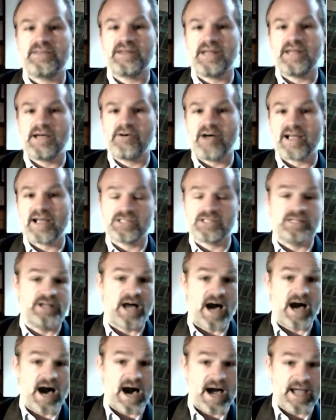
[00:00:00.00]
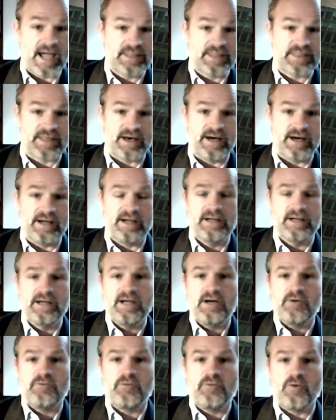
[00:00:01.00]
direction, either
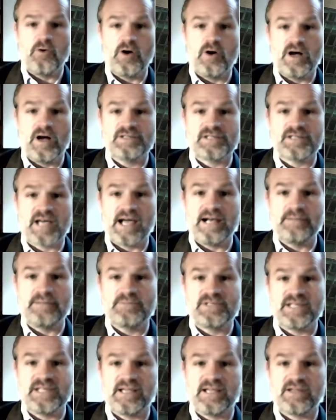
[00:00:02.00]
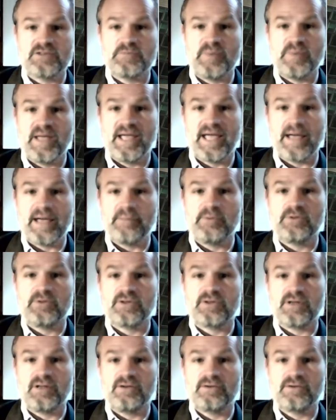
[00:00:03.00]
for asylum seekers being able
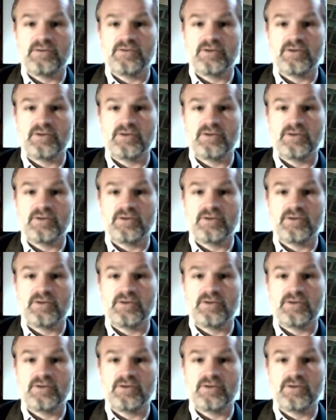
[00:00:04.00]
to